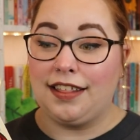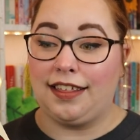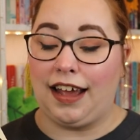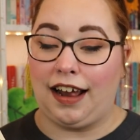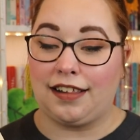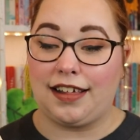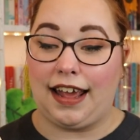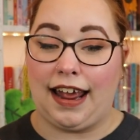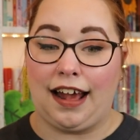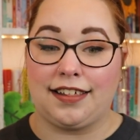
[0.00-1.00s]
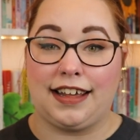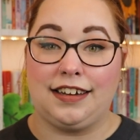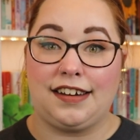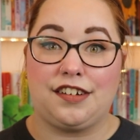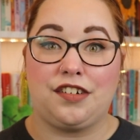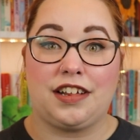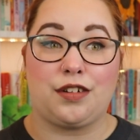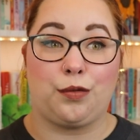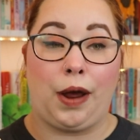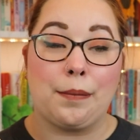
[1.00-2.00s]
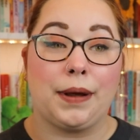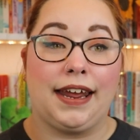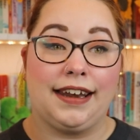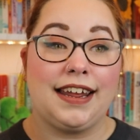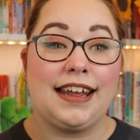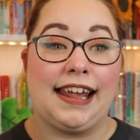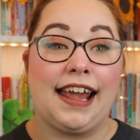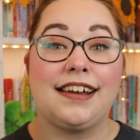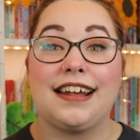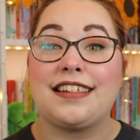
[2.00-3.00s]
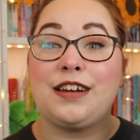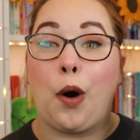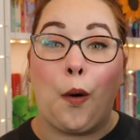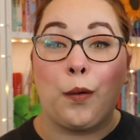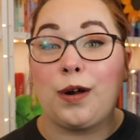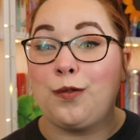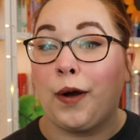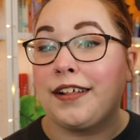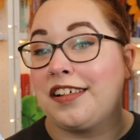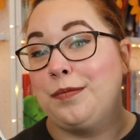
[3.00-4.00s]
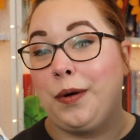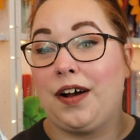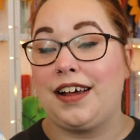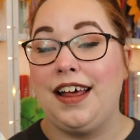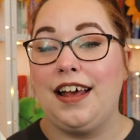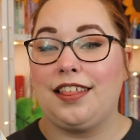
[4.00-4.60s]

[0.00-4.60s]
that has indigenous rep in it and is an own voices book.